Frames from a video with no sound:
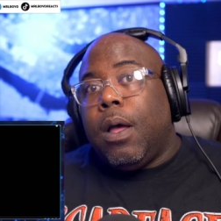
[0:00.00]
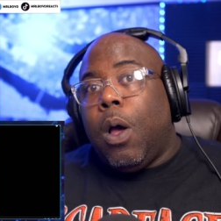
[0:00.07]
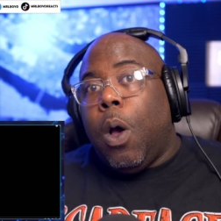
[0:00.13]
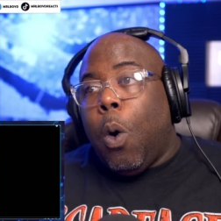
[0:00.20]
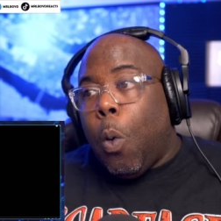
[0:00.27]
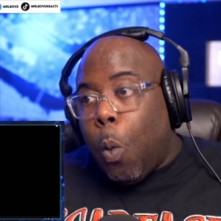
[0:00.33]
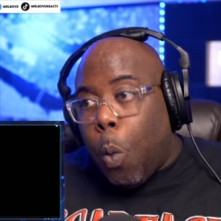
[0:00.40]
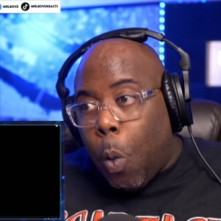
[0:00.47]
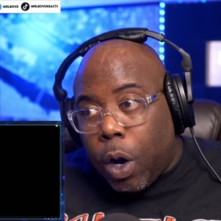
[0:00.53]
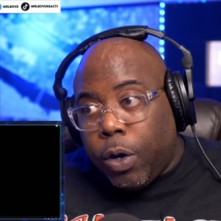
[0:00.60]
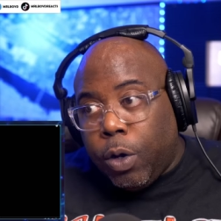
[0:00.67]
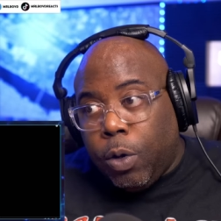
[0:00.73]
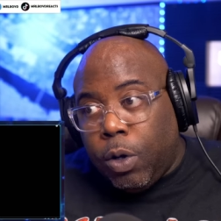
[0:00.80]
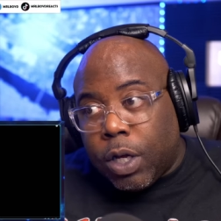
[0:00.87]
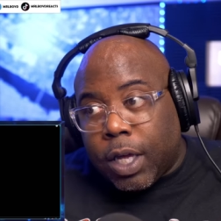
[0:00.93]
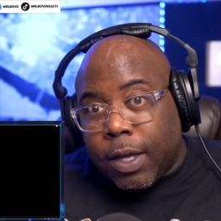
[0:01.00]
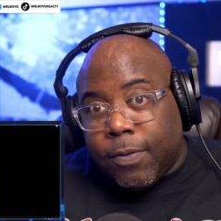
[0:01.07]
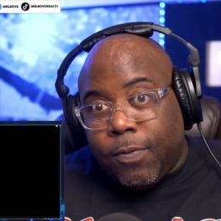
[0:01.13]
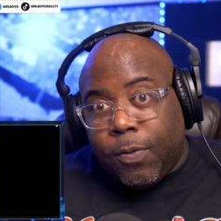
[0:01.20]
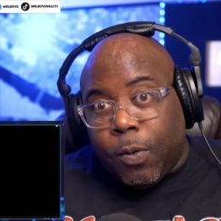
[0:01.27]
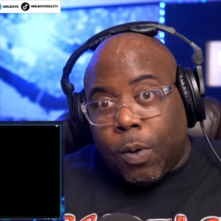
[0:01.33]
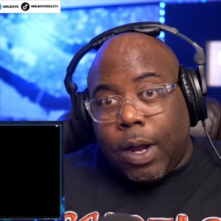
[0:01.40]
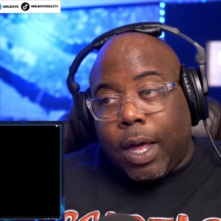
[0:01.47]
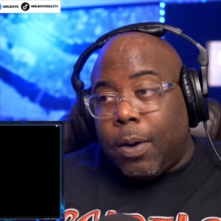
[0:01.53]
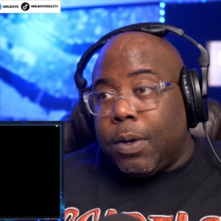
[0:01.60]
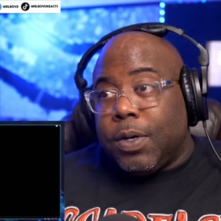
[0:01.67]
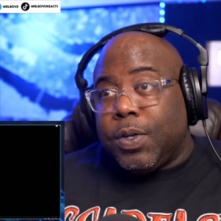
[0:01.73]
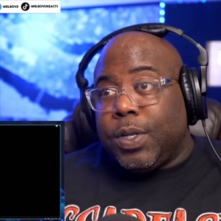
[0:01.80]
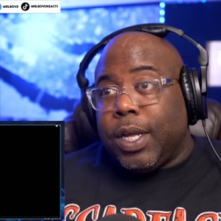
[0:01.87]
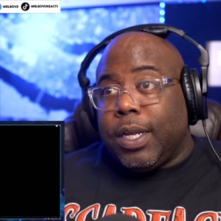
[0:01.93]
What are you looking for? I don't
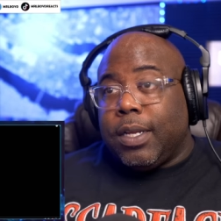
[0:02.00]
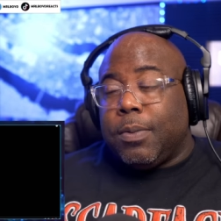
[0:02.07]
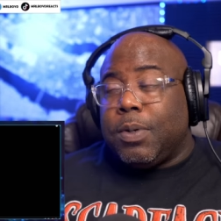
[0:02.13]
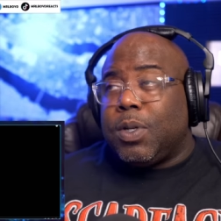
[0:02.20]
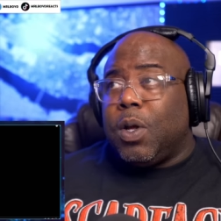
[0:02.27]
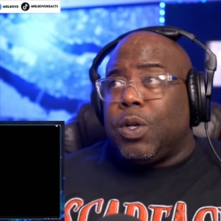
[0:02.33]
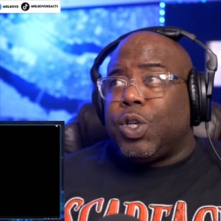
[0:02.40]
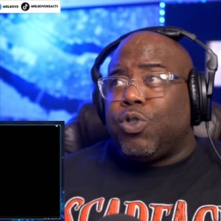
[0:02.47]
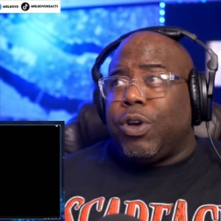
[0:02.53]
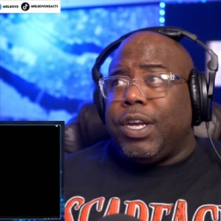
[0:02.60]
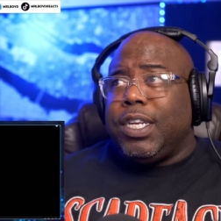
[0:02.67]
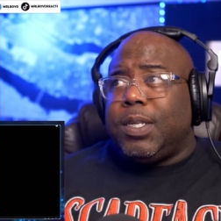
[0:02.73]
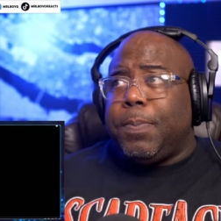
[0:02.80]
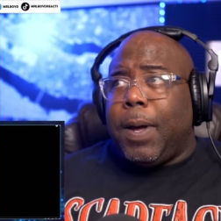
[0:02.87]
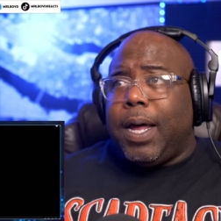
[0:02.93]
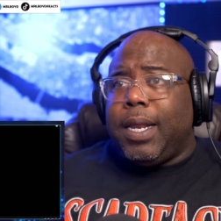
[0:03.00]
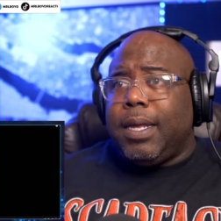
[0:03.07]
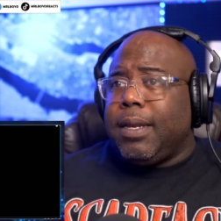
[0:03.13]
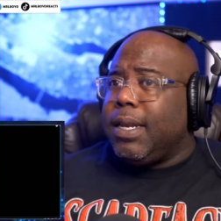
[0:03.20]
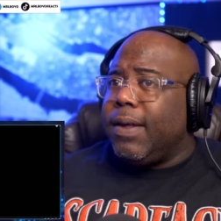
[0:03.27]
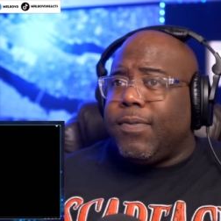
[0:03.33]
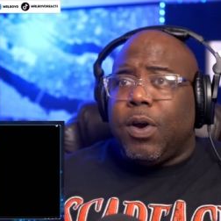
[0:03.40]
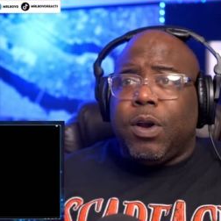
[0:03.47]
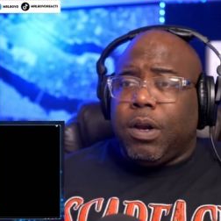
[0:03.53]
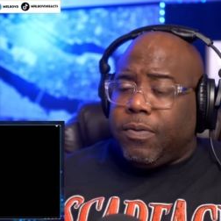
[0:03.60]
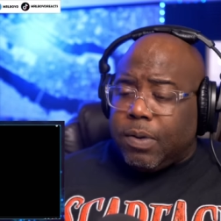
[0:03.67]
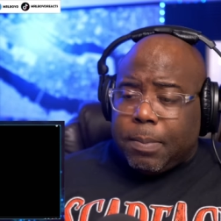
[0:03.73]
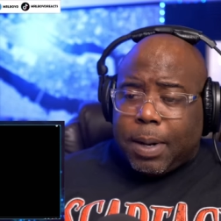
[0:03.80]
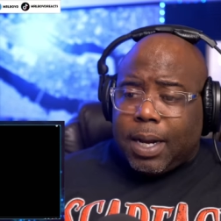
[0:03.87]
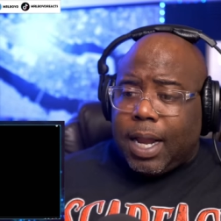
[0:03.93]
understand it. It's called train spotting. Never heard
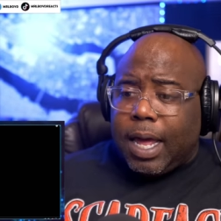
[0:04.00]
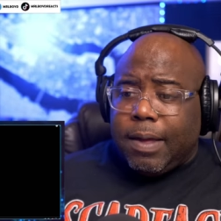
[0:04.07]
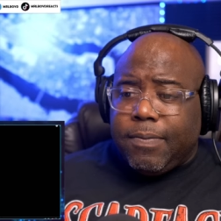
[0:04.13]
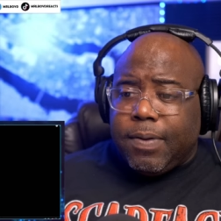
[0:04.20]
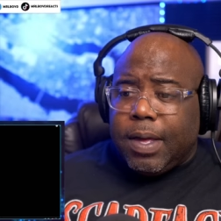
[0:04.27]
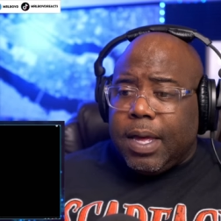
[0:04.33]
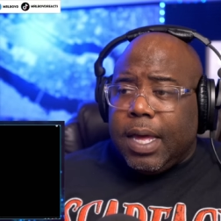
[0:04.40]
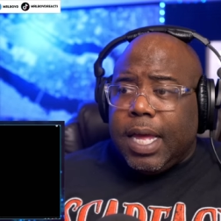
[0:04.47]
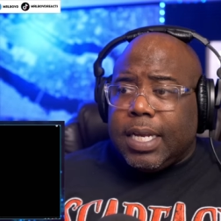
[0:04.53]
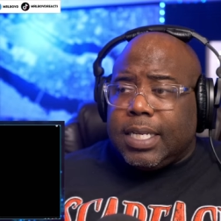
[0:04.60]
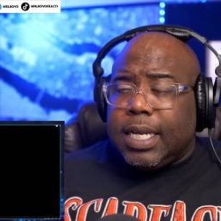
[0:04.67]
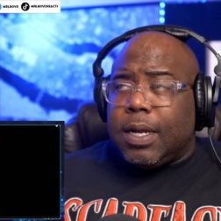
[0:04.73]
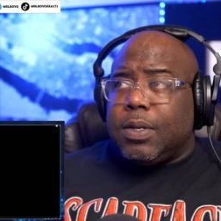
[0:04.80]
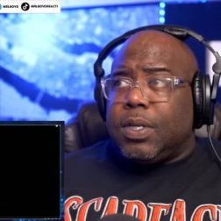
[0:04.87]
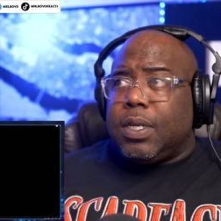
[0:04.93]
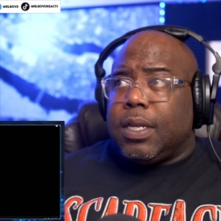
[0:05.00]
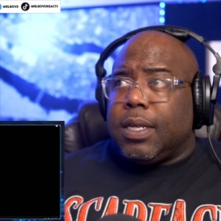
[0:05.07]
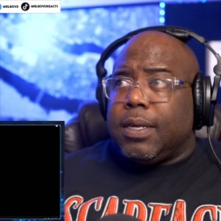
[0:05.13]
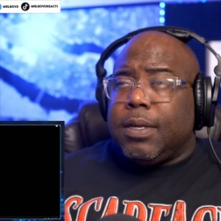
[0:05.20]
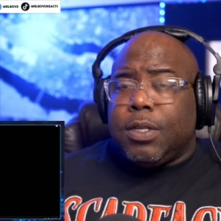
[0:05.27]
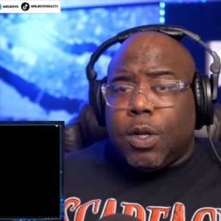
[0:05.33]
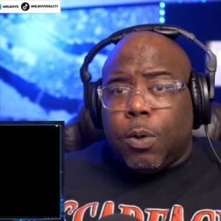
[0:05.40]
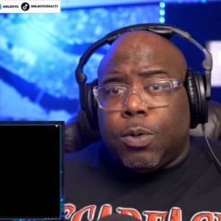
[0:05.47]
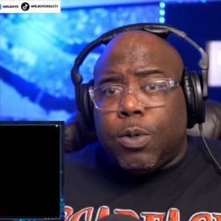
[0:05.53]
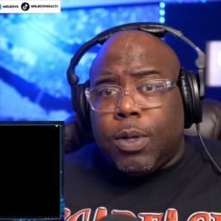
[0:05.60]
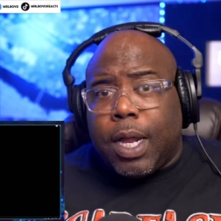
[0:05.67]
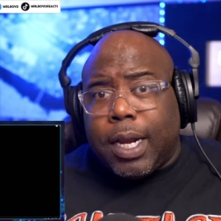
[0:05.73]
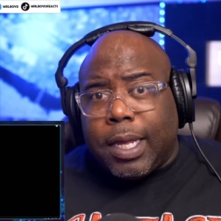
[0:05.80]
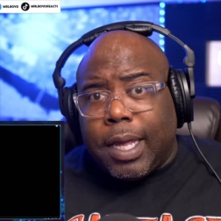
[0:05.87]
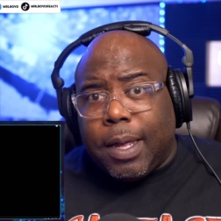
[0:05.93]
of it in my life. It sounds silly. Don't do
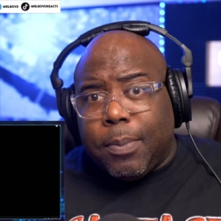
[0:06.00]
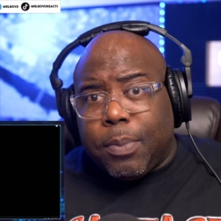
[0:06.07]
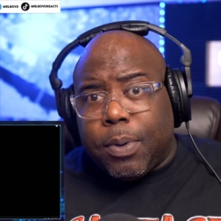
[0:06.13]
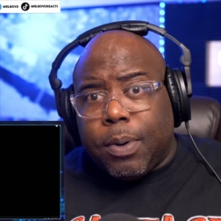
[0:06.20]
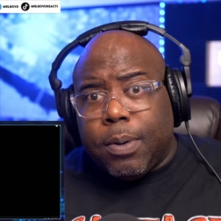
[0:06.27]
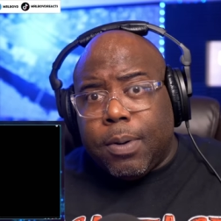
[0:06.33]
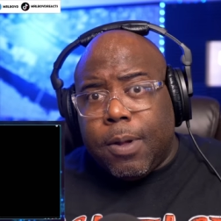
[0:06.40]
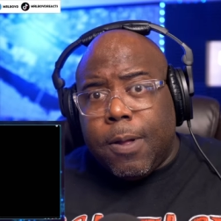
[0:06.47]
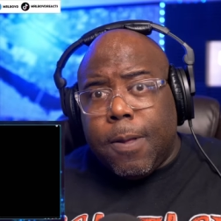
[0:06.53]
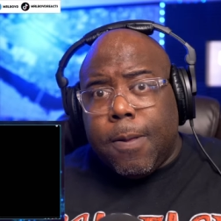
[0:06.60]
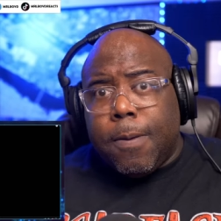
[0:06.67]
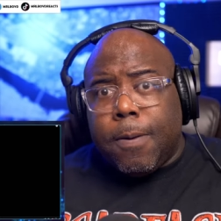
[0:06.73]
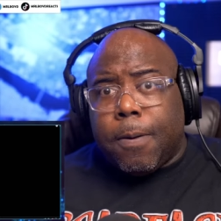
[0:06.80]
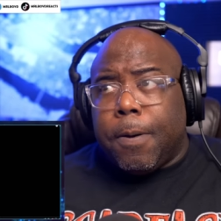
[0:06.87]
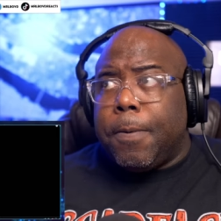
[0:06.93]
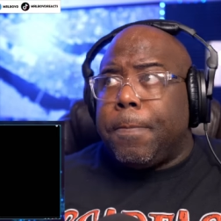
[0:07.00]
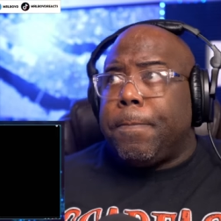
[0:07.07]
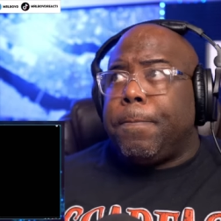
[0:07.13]
that again, bro. All right.